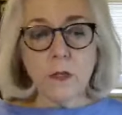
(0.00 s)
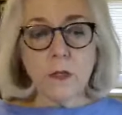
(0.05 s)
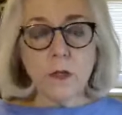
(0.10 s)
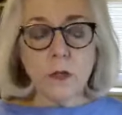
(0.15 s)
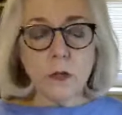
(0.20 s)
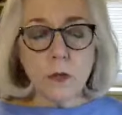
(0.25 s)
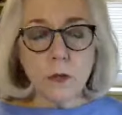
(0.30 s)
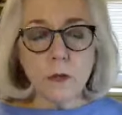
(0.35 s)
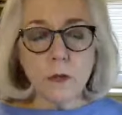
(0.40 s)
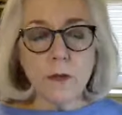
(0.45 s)

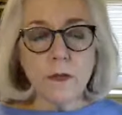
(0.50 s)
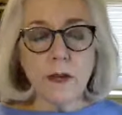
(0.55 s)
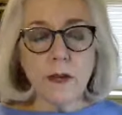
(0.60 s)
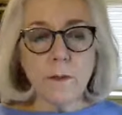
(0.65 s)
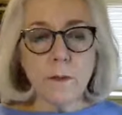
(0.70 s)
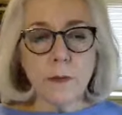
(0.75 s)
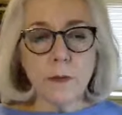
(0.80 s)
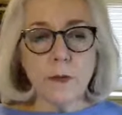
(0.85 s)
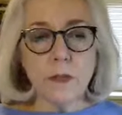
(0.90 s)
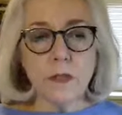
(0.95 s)
Choose
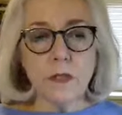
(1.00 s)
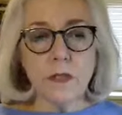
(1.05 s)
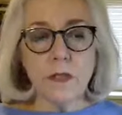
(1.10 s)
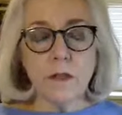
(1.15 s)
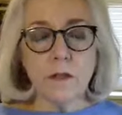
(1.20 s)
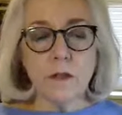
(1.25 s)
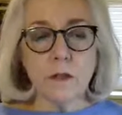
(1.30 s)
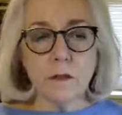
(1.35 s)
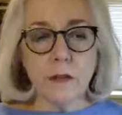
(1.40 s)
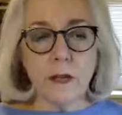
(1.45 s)
that person
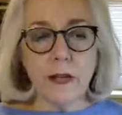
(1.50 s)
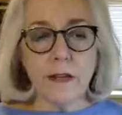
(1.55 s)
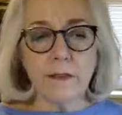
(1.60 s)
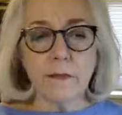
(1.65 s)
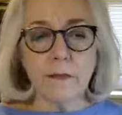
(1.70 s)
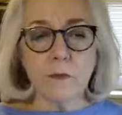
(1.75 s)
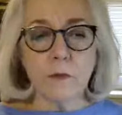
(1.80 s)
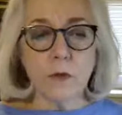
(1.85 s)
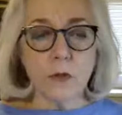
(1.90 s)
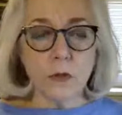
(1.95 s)
in your
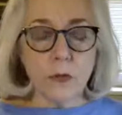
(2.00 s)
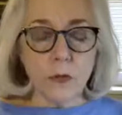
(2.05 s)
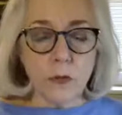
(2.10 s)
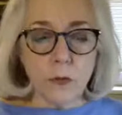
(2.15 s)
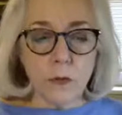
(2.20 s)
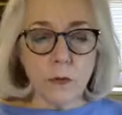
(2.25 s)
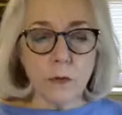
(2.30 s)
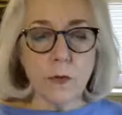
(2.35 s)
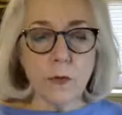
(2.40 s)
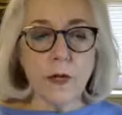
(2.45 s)
life or
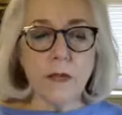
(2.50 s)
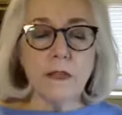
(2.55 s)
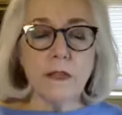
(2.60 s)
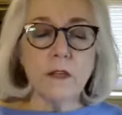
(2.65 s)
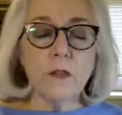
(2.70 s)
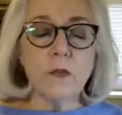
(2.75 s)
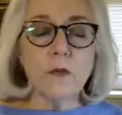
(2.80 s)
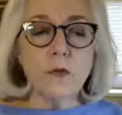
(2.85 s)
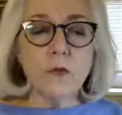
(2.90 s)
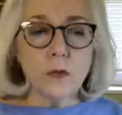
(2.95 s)
two
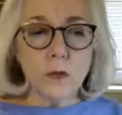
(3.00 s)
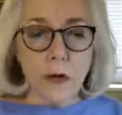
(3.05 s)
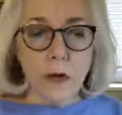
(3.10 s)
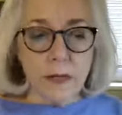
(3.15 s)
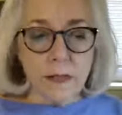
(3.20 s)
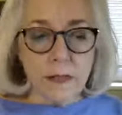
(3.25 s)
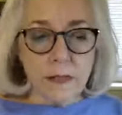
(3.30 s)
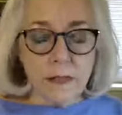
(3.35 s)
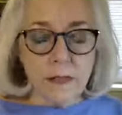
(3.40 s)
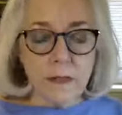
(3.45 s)
that you
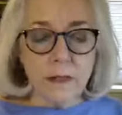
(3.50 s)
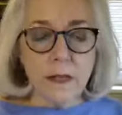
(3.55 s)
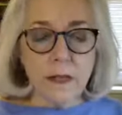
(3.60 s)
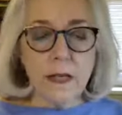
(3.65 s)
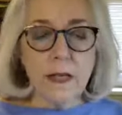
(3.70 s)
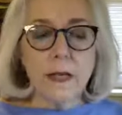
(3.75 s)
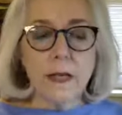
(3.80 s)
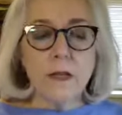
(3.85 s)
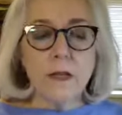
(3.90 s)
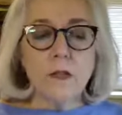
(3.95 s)
trust
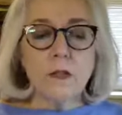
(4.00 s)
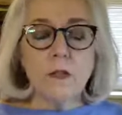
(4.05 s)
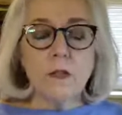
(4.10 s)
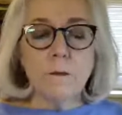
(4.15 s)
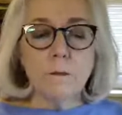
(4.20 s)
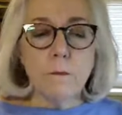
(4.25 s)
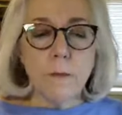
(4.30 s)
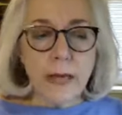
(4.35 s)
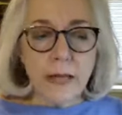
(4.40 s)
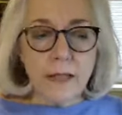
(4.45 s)

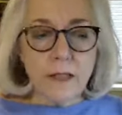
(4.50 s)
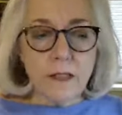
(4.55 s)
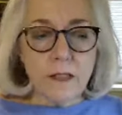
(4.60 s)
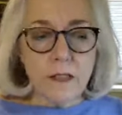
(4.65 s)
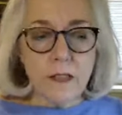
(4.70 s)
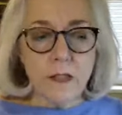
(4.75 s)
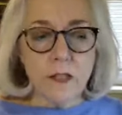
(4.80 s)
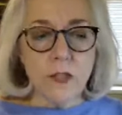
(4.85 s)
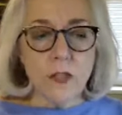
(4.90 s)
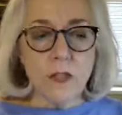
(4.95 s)
to make
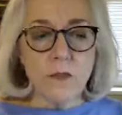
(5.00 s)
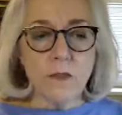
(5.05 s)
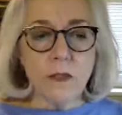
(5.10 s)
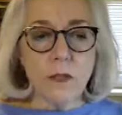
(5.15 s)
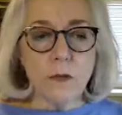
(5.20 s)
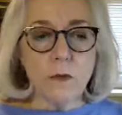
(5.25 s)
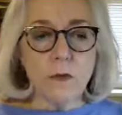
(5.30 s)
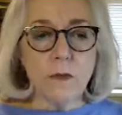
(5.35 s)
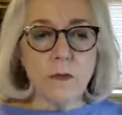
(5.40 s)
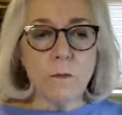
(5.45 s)
decisions for
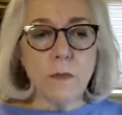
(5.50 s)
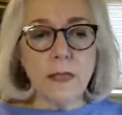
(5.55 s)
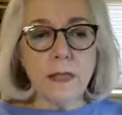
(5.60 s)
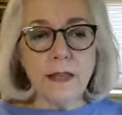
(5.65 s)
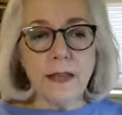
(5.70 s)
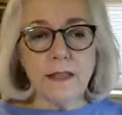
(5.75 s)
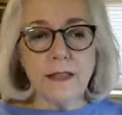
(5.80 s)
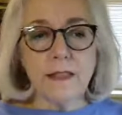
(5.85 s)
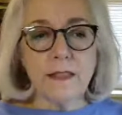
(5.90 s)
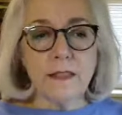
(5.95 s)
you, to be
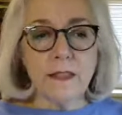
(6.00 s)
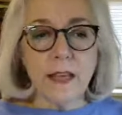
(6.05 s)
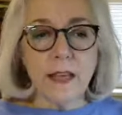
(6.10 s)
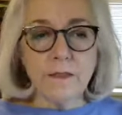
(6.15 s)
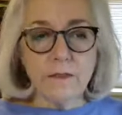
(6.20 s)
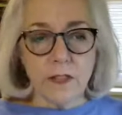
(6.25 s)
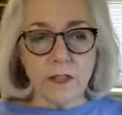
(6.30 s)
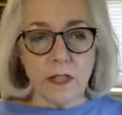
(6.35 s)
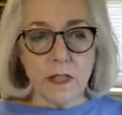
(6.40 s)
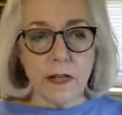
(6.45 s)
that
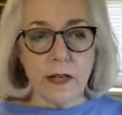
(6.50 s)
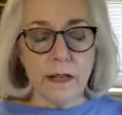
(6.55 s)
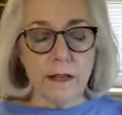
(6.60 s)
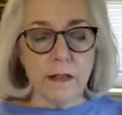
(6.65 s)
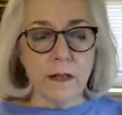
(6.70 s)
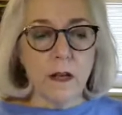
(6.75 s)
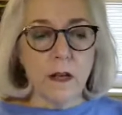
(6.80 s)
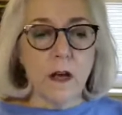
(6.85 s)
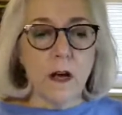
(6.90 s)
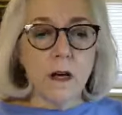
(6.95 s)
safety net
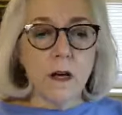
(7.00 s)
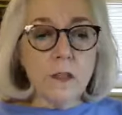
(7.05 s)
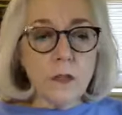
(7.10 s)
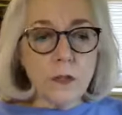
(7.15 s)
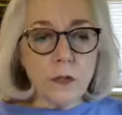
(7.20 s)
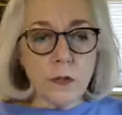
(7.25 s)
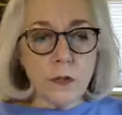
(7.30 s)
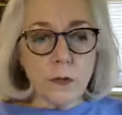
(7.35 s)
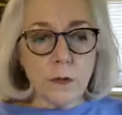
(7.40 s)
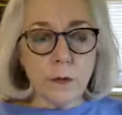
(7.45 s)

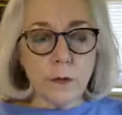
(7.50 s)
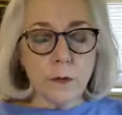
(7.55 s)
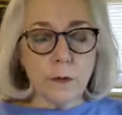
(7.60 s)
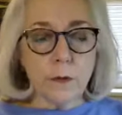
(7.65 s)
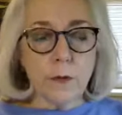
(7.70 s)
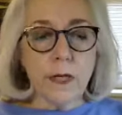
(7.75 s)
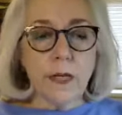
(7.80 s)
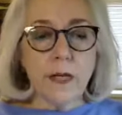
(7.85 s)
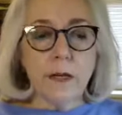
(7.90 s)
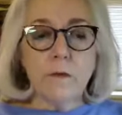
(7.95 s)
under
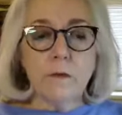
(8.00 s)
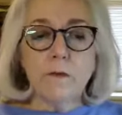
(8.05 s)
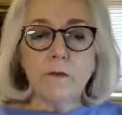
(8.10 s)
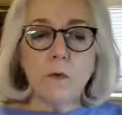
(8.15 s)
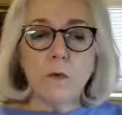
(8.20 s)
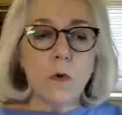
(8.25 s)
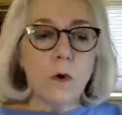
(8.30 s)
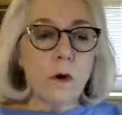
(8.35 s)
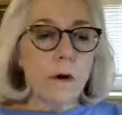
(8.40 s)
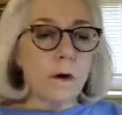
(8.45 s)
you
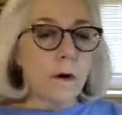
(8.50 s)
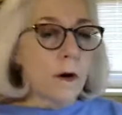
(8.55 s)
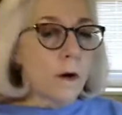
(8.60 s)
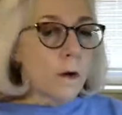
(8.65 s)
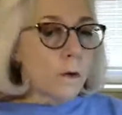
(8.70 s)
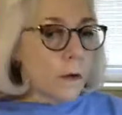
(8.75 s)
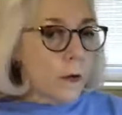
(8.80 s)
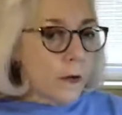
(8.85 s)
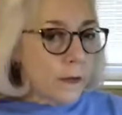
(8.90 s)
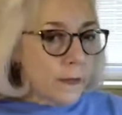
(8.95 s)
for
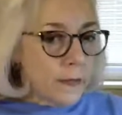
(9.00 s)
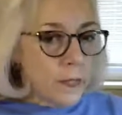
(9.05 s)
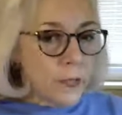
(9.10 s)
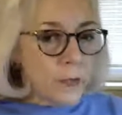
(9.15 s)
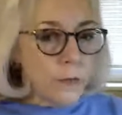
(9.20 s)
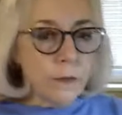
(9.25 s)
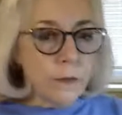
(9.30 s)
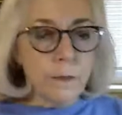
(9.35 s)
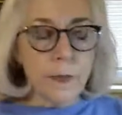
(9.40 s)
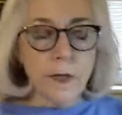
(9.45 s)
an
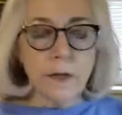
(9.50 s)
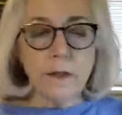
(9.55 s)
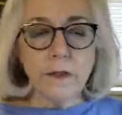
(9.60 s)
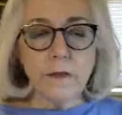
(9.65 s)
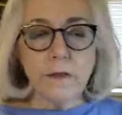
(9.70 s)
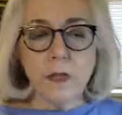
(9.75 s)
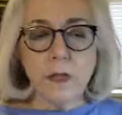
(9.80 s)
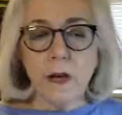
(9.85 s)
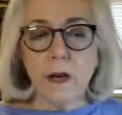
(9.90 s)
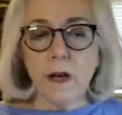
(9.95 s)
interim period
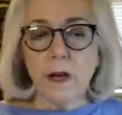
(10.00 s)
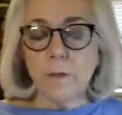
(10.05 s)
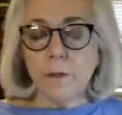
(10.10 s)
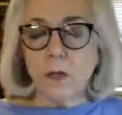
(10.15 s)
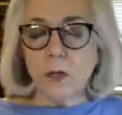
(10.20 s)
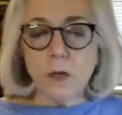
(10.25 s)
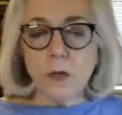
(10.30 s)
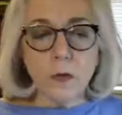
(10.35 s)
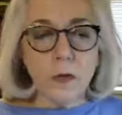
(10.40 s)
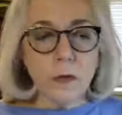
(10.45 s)
of time, a
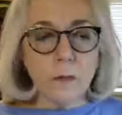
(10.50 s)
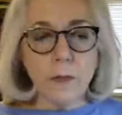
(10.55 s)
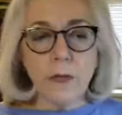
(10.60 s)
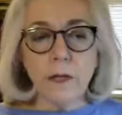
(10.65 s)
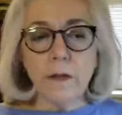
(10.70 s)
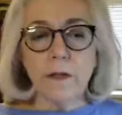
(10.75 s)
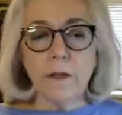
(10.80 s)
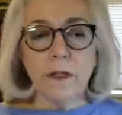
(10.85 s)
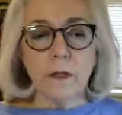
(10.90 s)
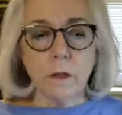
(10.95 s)
short
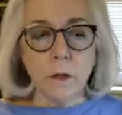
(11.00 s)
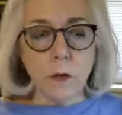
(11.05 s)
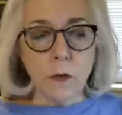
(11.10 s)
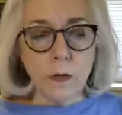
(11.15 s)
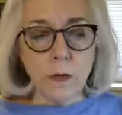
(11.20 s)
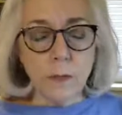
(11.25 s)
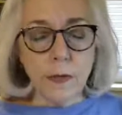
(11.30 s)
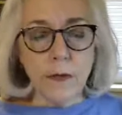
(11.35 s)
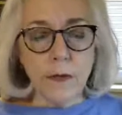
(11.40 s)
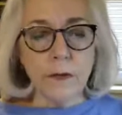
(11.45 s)
period, a
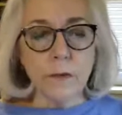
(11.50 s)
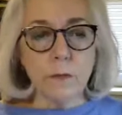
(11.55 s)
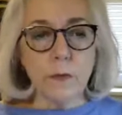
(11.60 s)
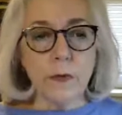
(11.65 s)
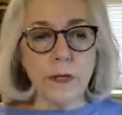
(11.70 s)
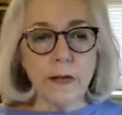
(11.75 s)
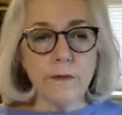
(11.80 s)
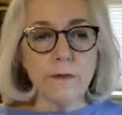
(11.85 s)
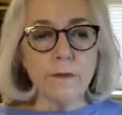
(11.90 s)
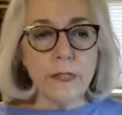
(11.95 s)
long period,
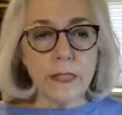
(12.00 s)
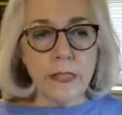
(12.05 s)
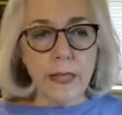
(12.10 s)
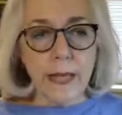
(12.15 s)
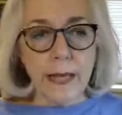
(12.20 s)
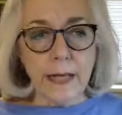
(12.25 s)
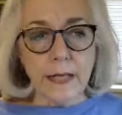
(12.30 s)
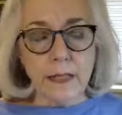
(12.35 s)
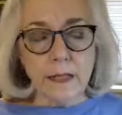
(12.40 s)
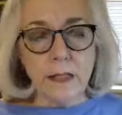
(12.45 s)
whatever it
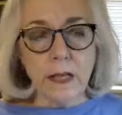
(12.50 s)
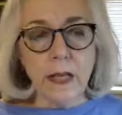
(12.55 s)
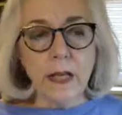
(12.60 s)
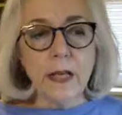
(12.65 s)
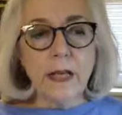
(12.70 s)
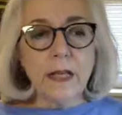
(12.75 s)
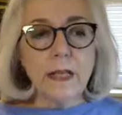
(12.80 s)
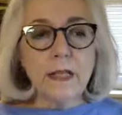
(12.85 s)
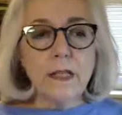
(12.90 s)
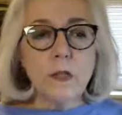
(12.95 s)
takes
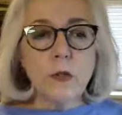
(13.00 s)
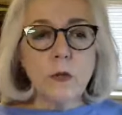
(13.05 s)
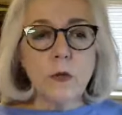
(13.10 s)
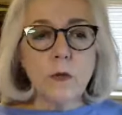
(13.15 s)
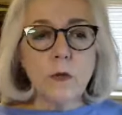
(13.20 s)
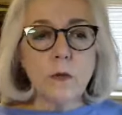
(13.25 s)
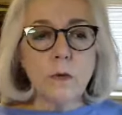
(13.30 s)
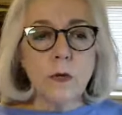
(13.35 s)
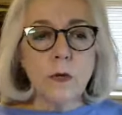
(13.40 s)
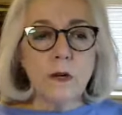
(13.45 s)

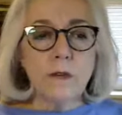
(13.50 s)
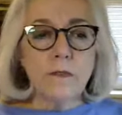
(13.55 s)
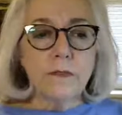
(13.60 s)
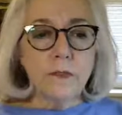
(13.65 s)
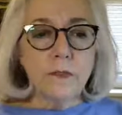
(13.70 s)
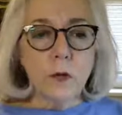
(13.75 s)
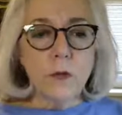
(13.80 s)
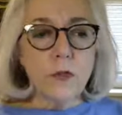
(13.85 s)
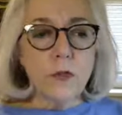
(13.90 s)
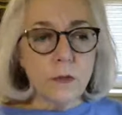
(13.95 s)
to
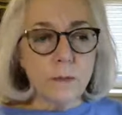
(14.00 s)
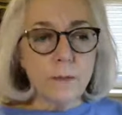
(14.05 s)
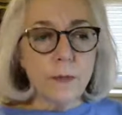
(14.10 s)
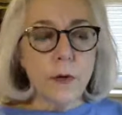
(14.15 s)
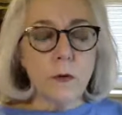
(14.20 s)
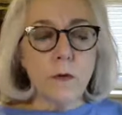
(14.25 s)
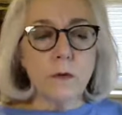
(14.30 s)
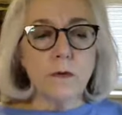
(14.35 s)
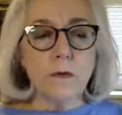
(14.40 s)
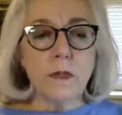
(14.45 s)
float your
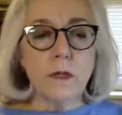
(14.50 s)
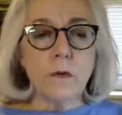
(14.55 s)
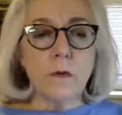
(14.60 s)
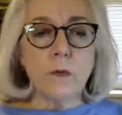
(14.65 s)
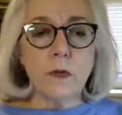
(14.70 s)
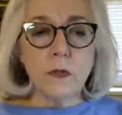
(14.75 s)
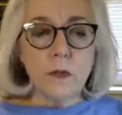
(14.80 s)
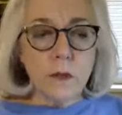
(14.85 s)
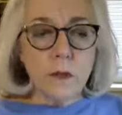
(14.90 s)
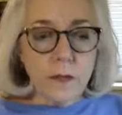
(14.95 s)
boat
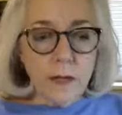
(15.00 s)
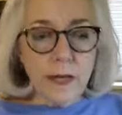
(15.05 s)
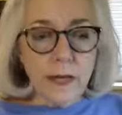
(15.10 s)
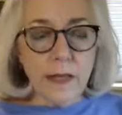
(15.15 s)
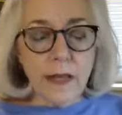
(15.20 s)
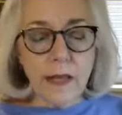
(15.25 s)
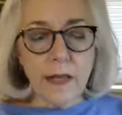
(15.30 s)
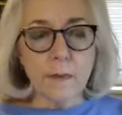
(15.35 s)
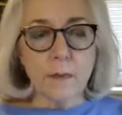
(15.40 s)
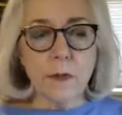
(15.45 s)
when you're
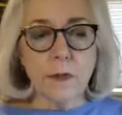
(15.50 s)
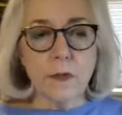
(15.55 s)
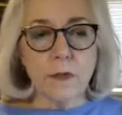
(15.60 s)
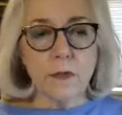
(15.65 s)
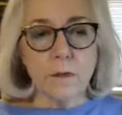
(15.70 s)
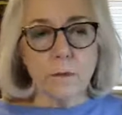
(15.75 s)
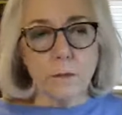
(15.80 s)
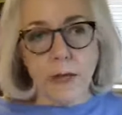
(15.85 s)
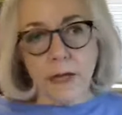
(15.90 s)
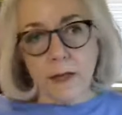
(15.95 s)
not able
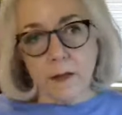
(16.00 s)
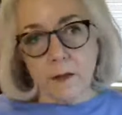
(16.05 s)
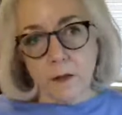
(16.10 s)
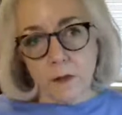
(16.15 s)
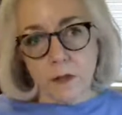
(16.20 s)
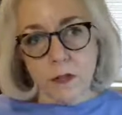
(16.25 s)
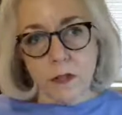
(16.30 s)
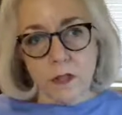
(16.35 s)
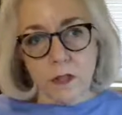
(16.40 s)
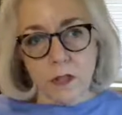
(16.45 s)
to make
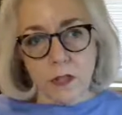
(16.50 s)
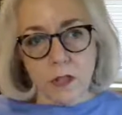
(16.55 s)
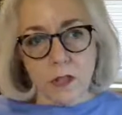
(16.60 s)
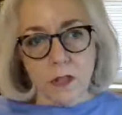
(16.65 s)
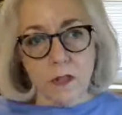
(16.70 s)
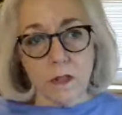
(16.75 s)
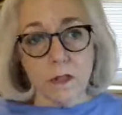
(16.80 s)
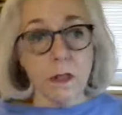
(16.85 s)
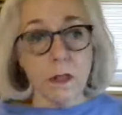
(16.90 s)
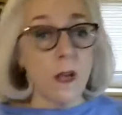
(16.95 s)
those
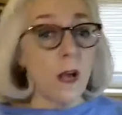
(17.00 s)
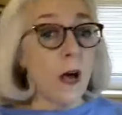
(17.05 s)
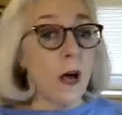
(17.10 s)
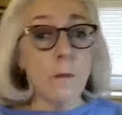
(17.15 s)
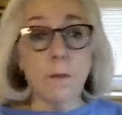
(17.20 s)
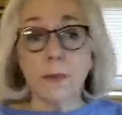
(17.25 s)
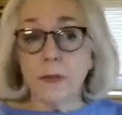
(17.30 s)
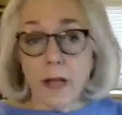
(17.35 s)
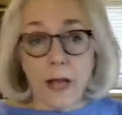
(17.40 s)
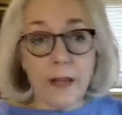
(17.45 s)
decisions,
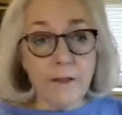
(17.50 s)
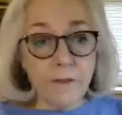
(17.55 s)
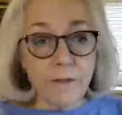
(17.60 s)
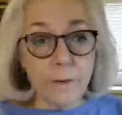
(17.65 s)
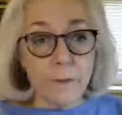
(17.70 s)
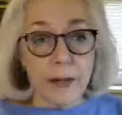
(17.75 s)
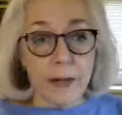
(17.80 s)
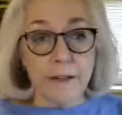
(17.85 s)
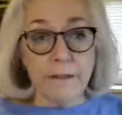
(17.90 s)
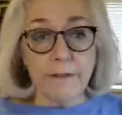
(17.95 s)
apply
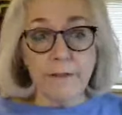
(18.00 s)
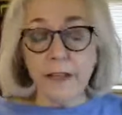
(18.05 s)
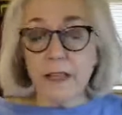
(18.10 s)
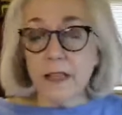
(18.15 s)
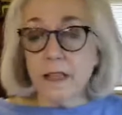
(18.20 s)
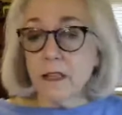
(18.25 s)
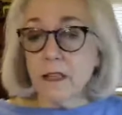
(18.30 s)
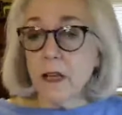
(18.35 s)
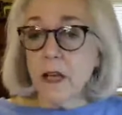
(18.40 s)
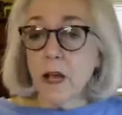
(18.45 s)
for
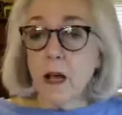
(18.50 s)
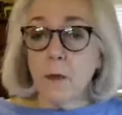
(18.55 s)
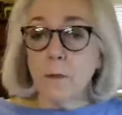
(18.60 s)
benefits,